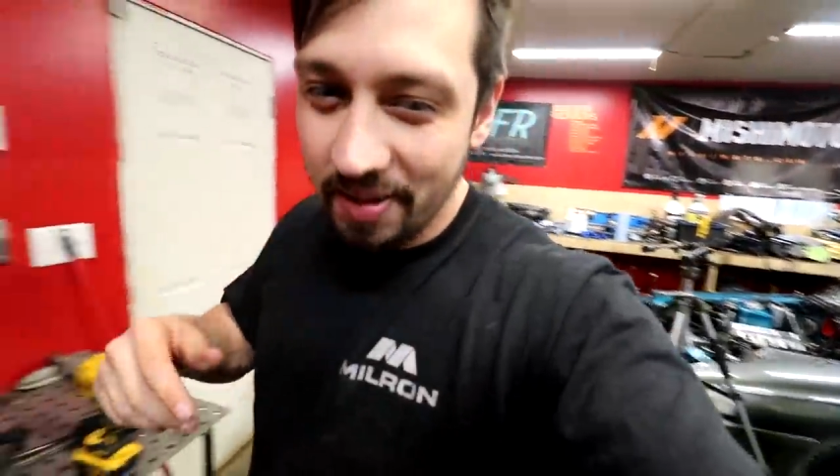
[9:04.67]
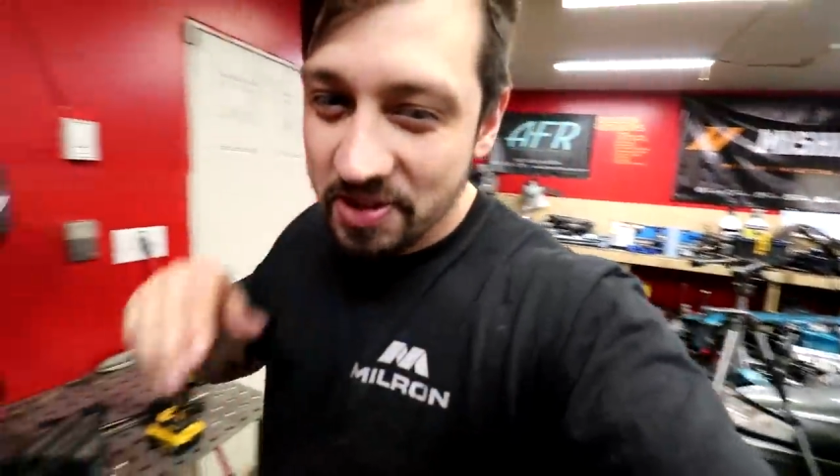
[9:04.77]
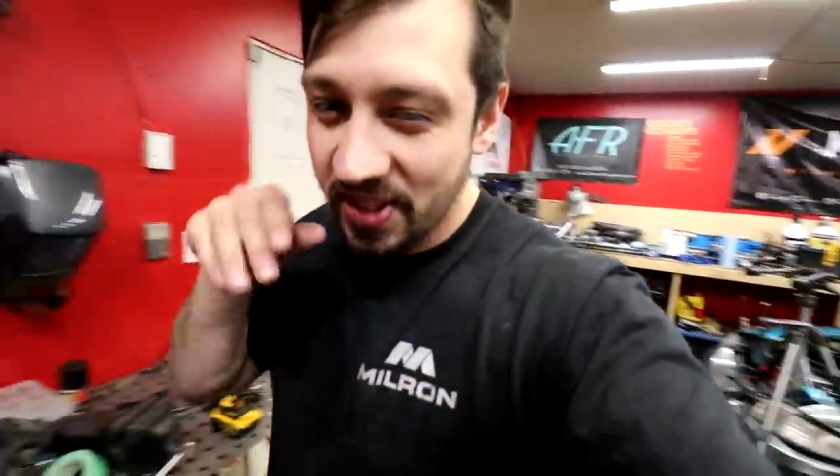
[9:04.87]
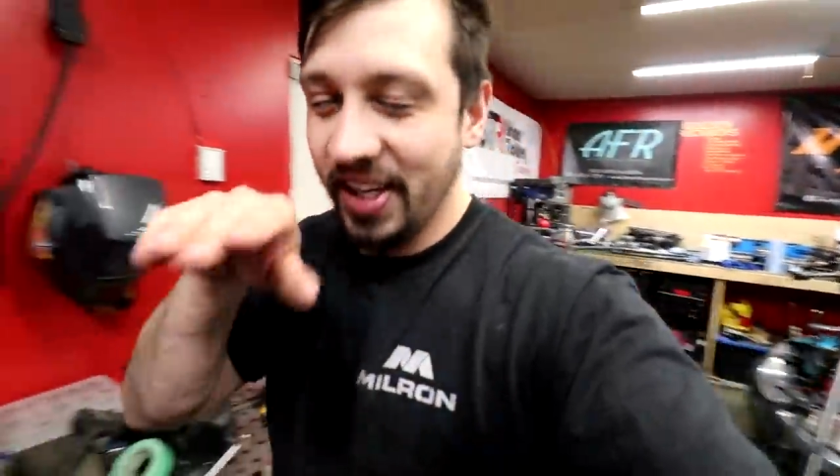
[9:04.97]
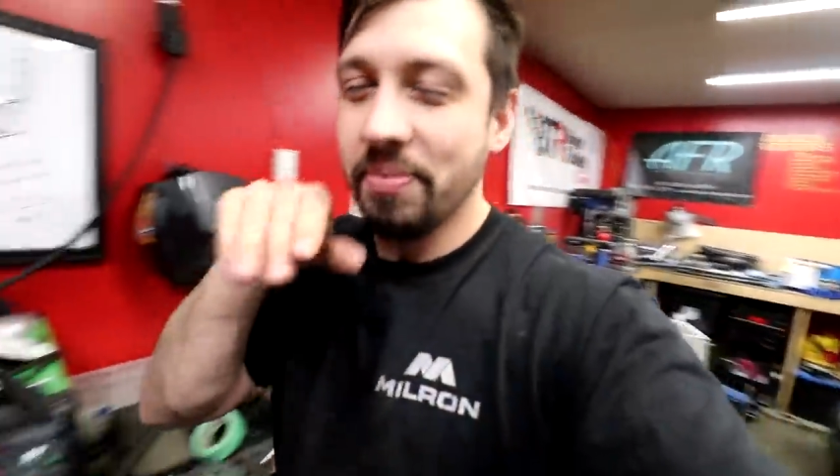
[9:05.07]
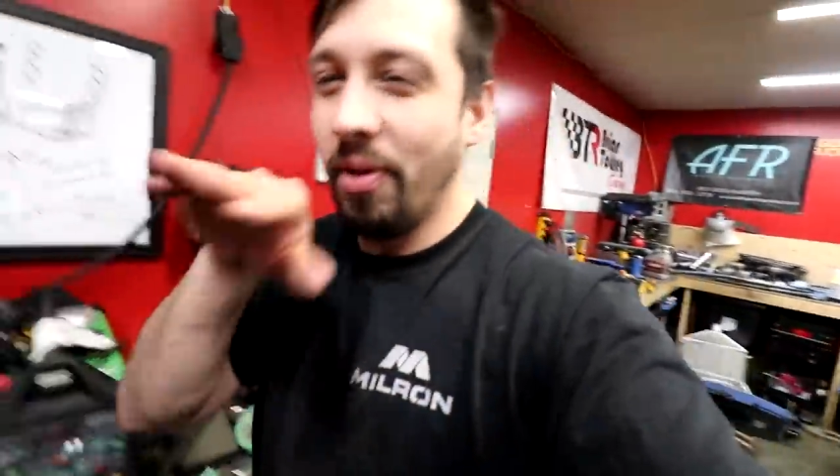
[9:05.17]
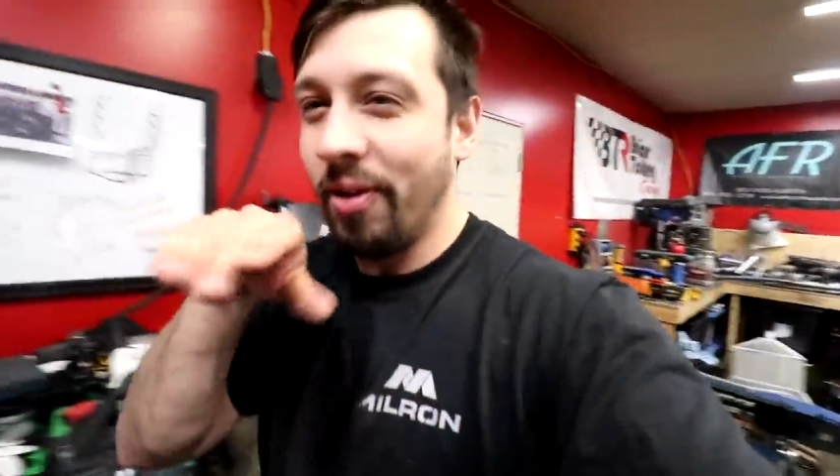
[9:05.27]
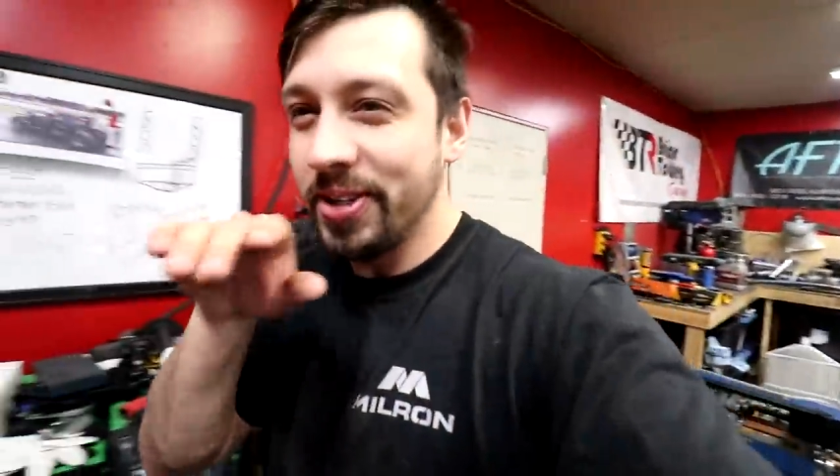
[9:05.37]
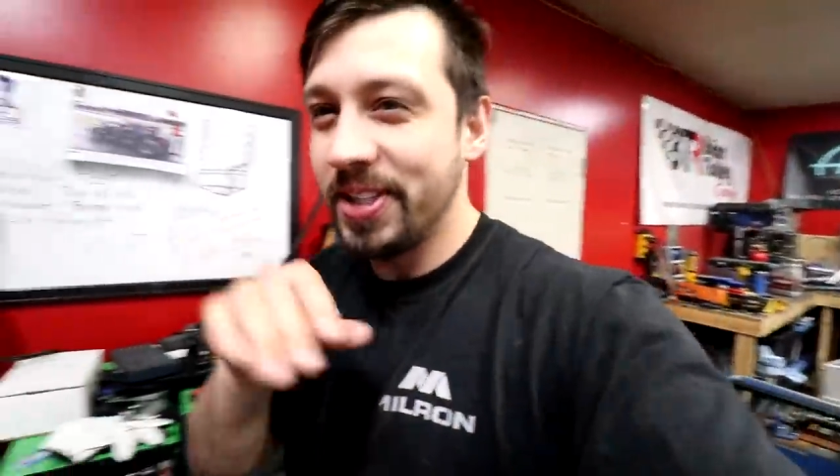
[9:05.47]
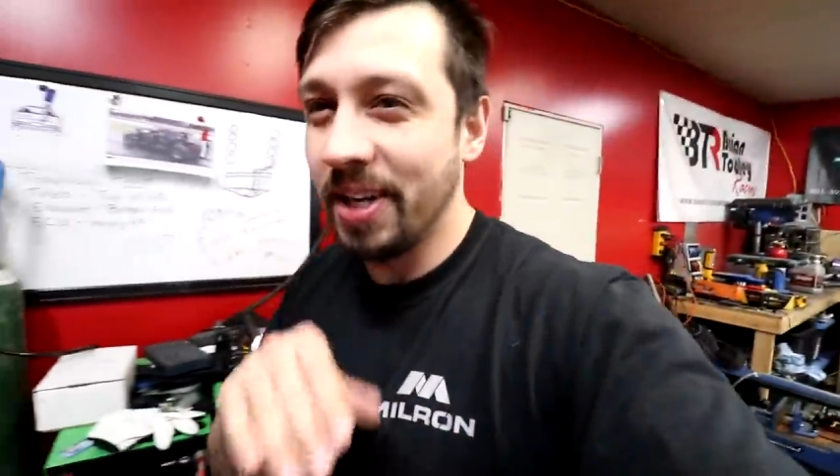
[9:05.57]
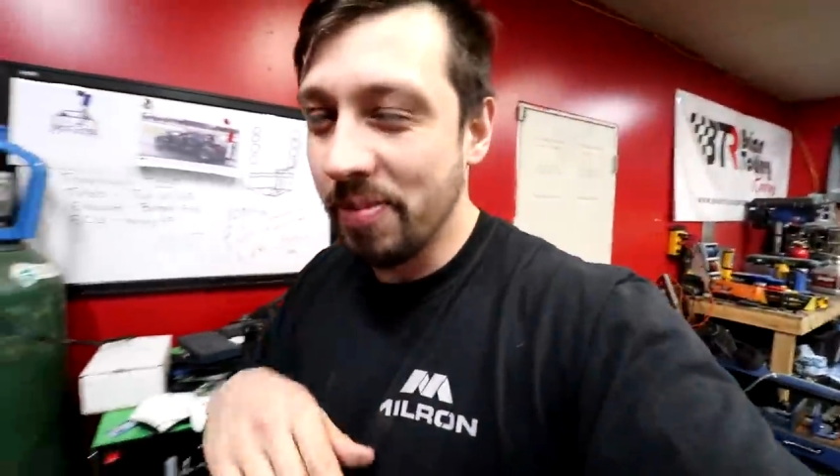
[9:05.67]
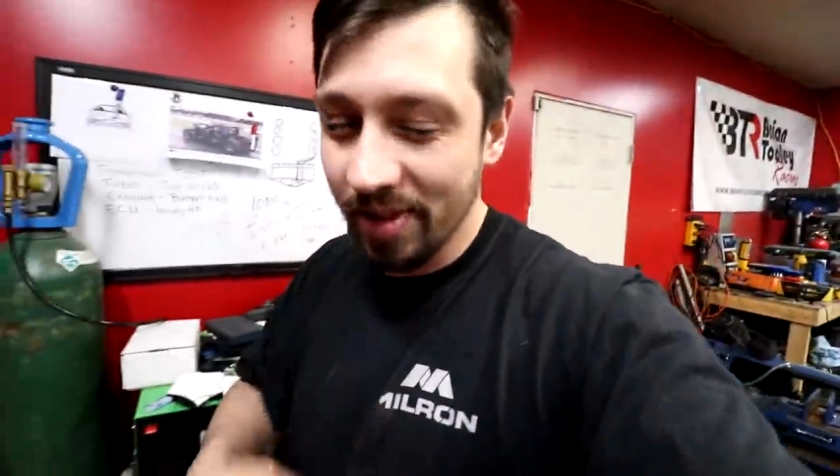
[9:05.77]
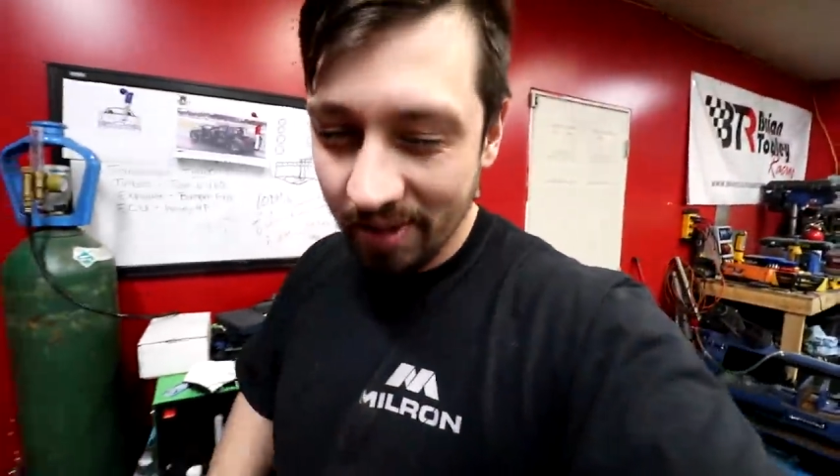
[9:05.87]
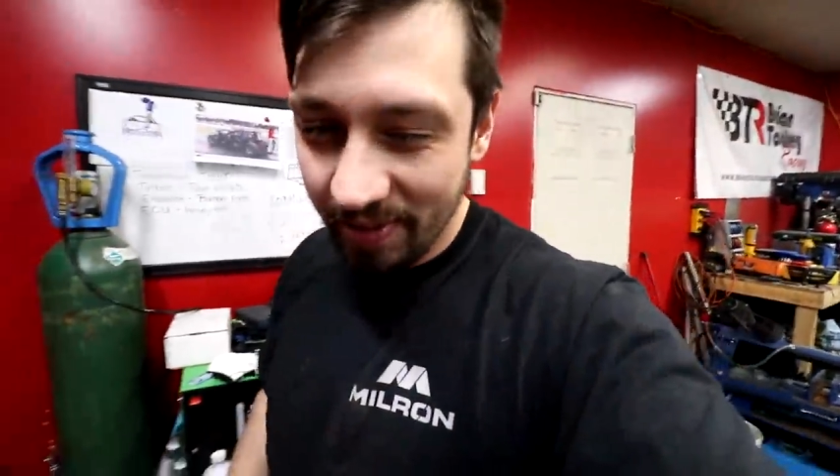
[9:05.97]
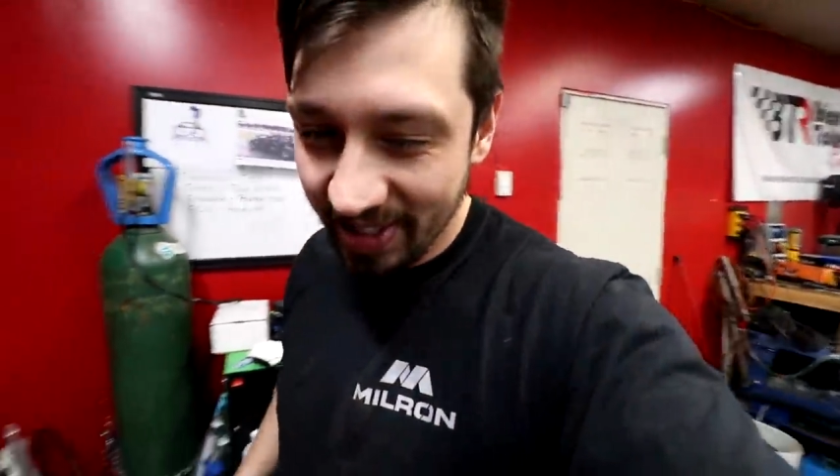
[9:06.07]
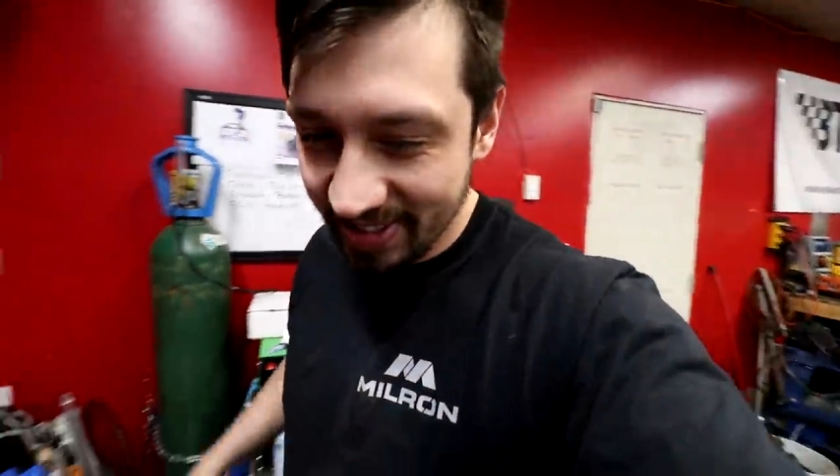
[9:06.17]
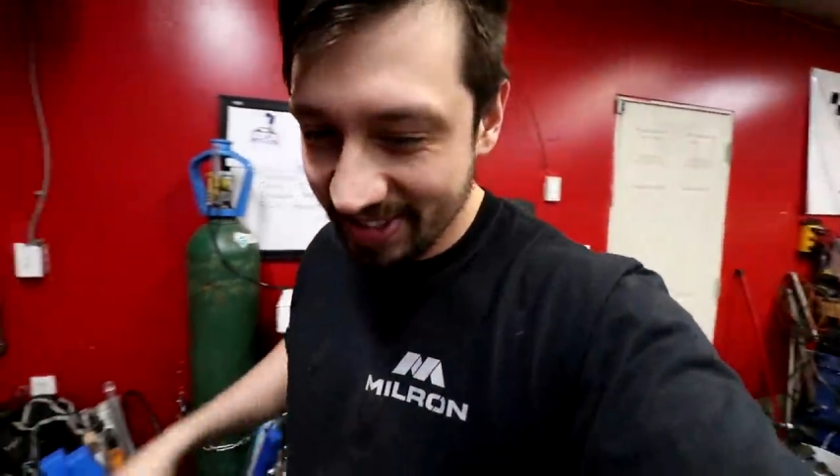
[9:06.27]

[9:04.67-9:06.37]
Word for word: I'm just gonna polish it up a little bit.